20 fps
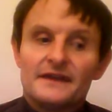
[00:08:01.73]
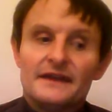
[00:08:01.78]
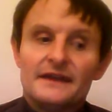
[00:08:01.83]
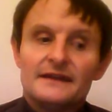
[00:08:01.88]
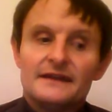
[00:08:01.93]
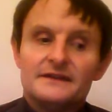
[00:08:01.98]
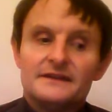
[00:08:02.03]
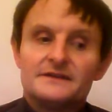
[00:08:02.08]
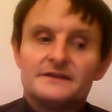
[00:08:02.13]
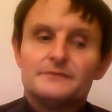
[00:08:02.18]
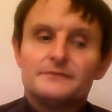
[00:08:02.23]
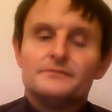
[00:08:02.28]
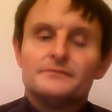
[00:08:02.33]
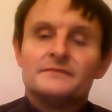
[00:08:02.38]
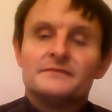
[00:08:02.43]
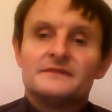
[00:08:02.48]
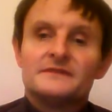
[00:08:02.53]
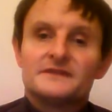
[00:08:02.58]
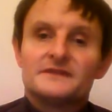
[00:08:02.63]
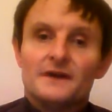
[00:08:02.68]
England,
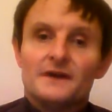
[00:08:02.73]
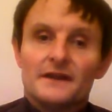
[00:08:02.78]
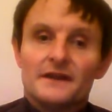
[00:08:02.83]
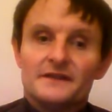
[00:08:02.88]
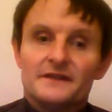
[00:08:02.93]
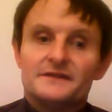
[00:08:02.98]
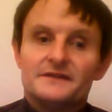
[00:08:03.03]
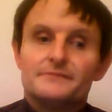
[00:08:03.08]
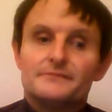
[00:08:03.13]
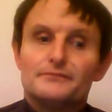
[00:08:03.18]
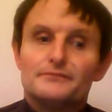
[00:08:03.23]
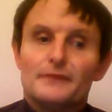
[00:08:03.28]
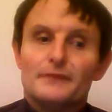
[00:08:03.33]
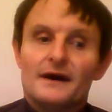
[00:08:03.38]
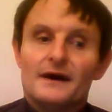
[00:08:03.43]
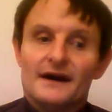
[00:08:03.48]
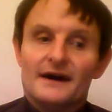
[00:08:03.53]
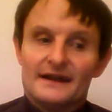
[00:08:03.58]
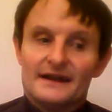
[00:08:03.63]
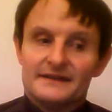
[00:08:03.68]
Scotland,
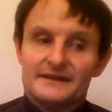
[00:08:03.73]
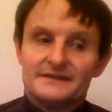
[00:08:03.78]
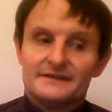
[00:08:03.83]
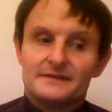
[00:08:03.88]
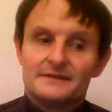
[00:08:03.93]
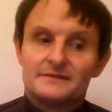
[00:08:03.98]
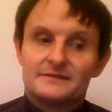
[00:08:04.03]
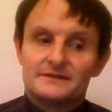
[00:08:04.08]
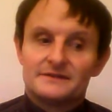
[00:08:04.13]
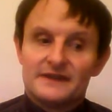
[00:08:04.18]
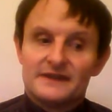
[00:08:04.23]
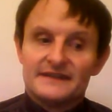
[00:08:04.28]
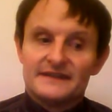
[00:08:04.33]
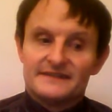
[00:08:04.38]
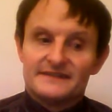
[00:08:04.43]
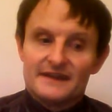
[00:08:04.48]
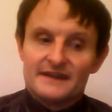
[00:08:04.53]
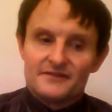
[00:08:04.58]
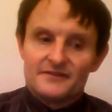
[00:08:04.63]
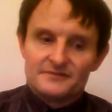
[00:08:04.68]
Ireland. Great
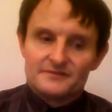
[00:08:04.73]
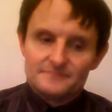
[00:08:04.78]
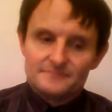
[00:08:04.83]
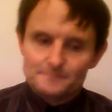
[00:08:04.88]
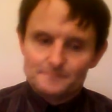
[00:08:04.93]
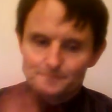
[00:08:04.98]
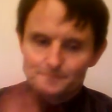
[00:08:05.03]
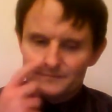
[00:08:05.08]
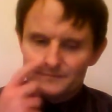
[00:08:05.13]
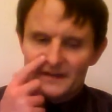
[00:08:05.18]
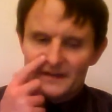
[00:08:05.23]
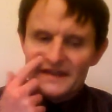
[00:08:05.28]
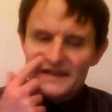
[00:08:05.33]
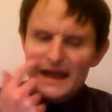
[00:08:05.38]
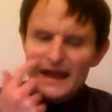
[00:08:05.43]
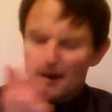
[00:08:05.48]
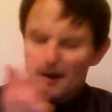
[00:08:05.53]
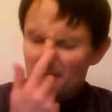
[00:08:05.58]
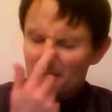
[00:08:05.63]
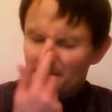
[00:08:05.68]
stuff. And
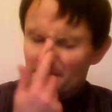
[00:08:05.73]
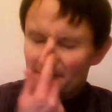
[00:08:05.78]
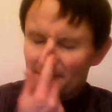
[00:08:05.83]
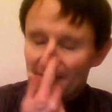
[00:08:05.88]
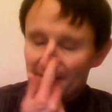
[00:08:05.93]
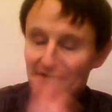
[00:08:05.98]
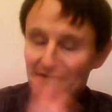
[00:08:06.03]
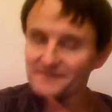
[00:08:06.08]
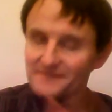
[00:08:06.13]
now, a